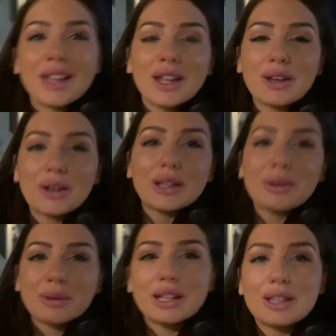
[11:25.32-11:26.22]
a girl in
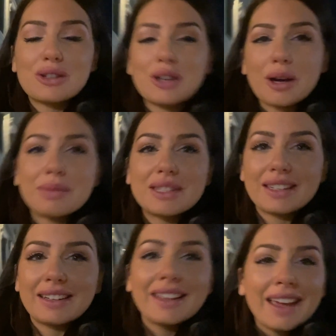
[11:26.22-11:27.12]
one of the shops
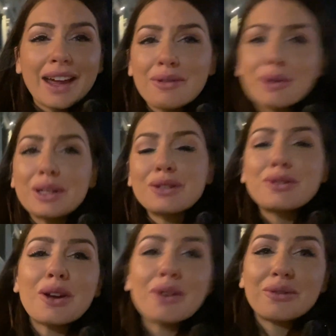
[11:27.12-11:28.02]
and everyone is
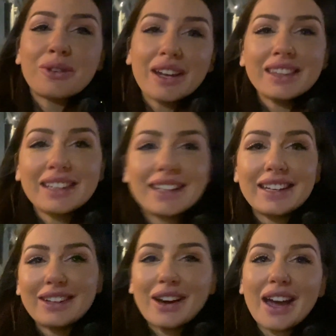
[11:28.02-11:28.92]
so friendly
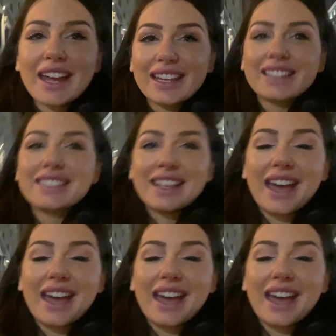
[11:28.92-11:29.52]
and nice.